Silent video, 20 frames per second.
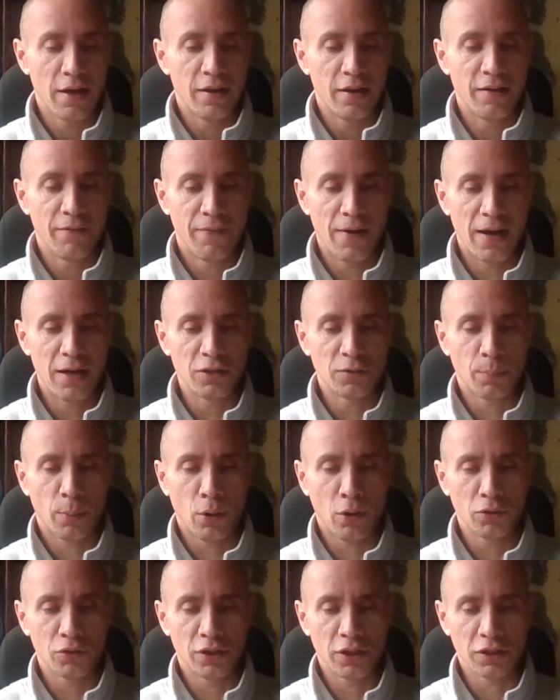The balanced
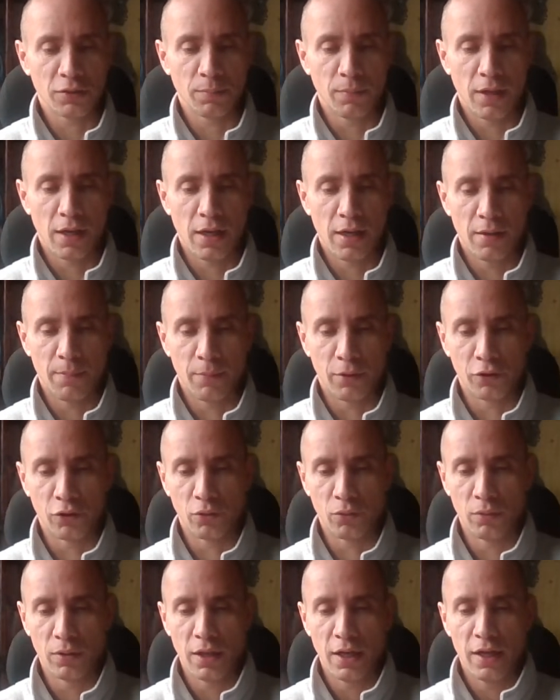politic
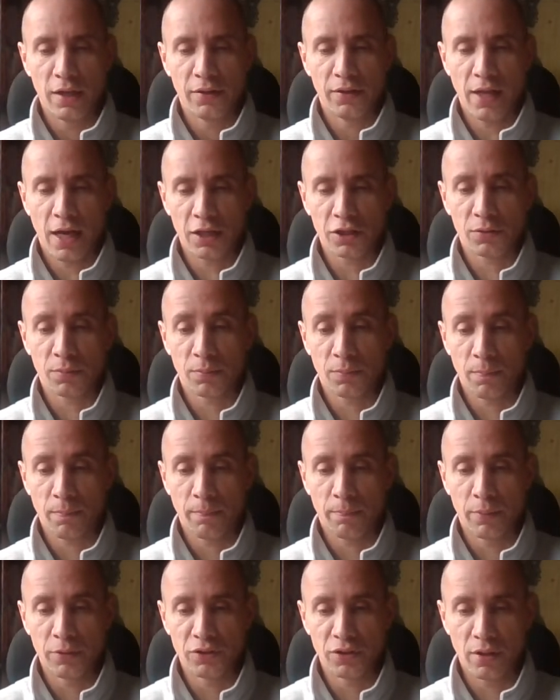model thus
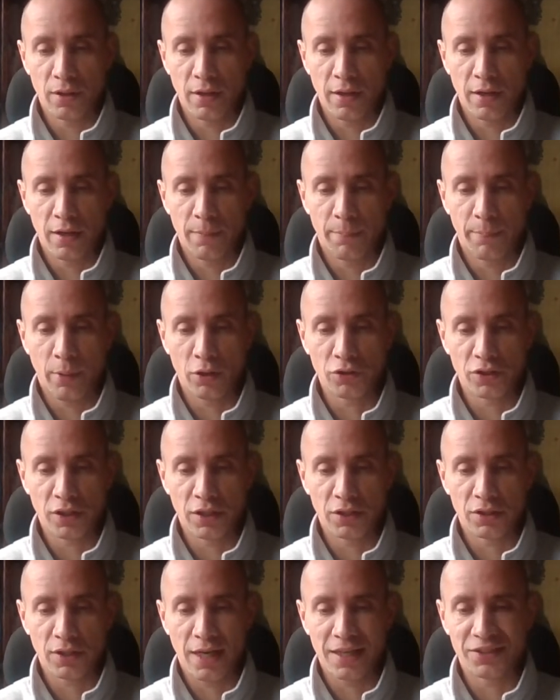
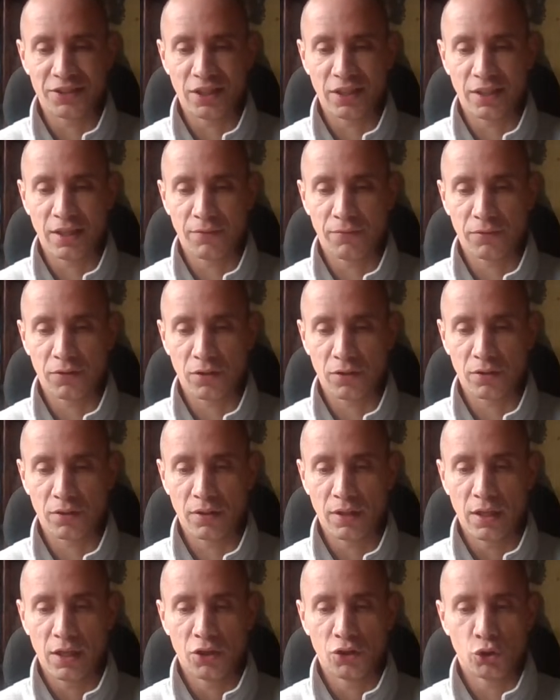posits a significant
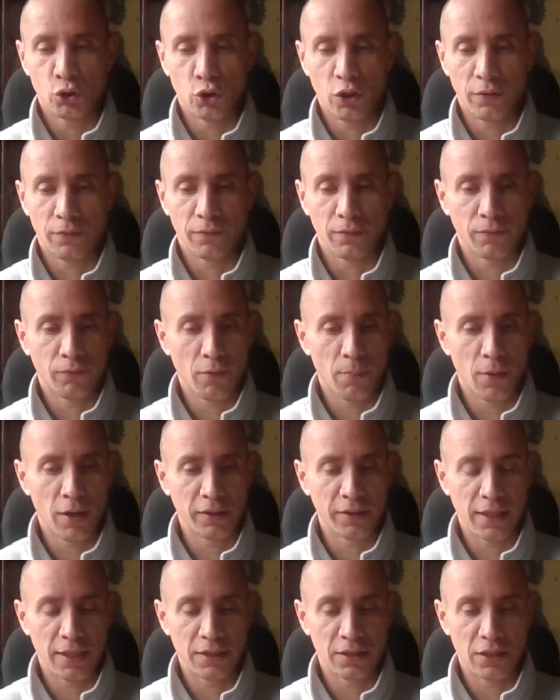shift from
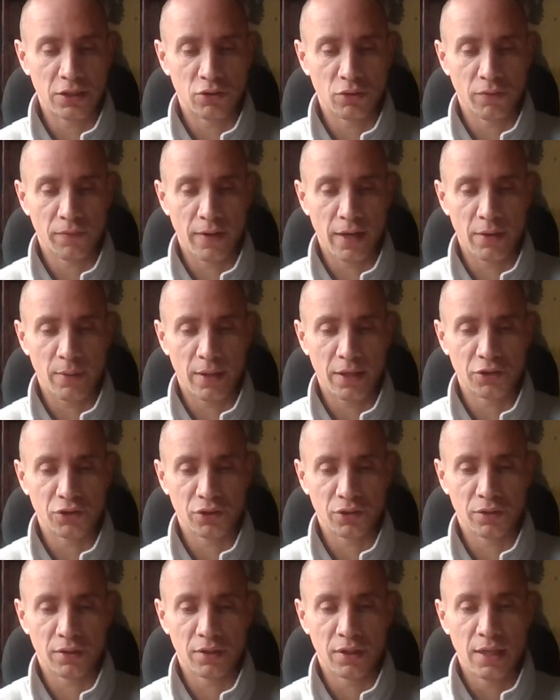identity to
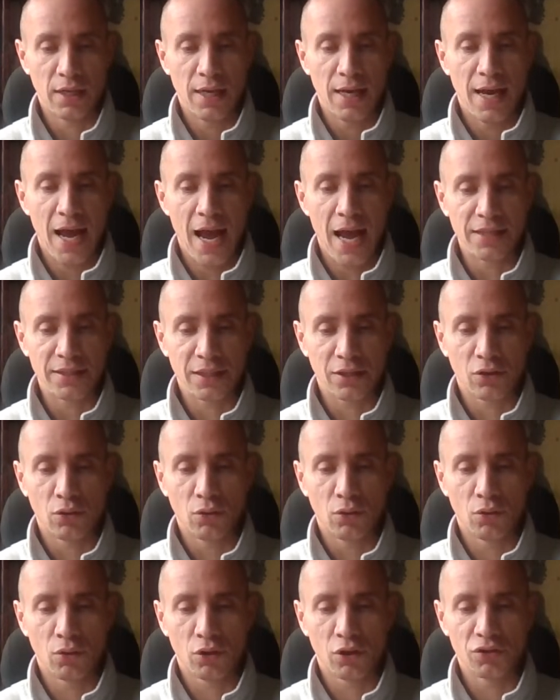evaluation as a
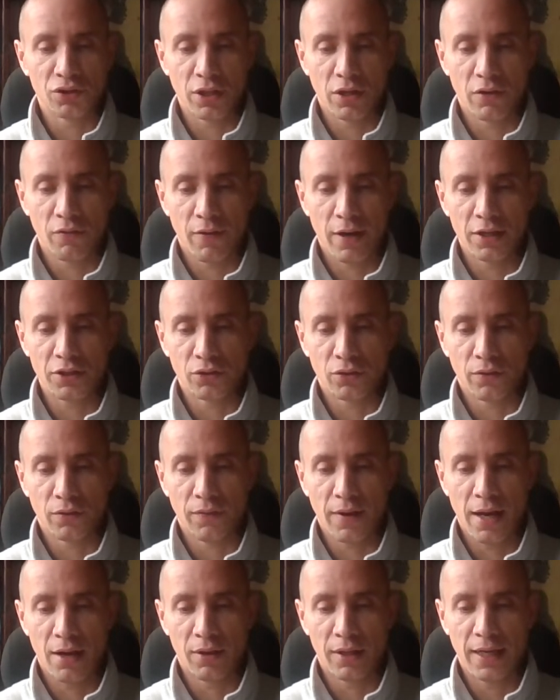core consideration of
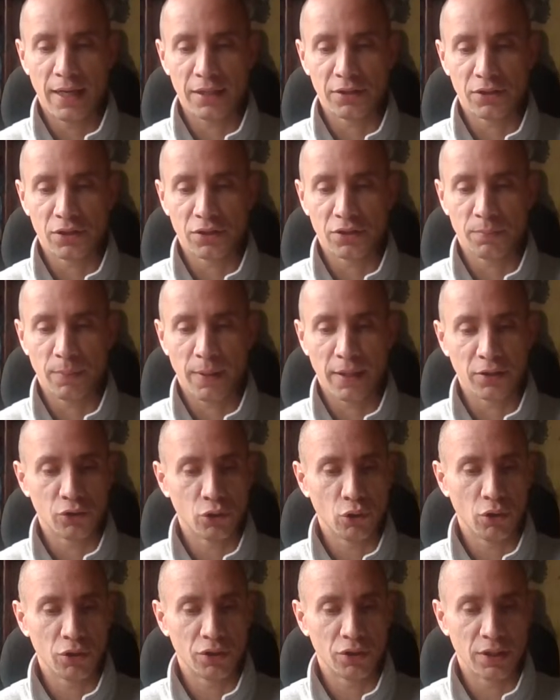how electors make
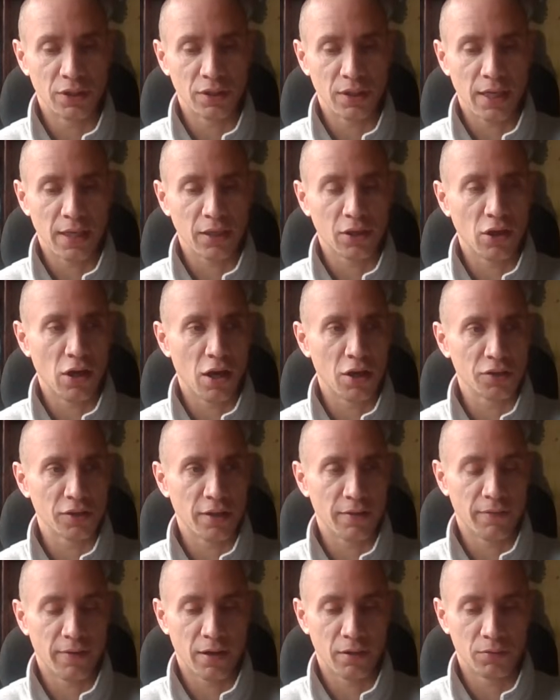choices and cast
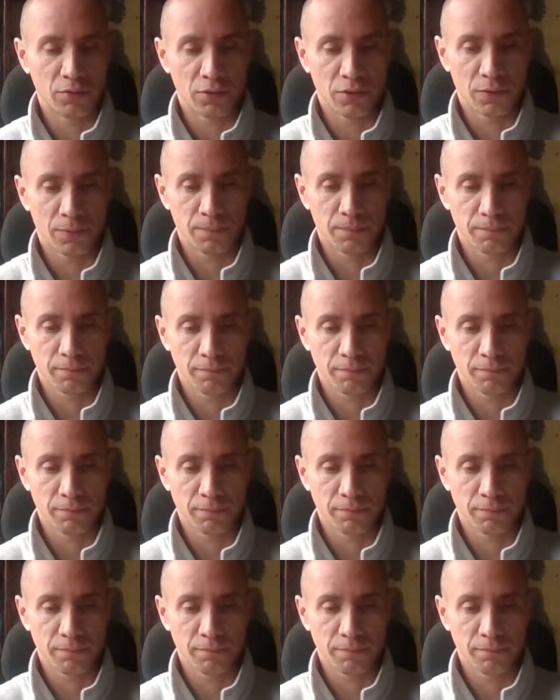their votes.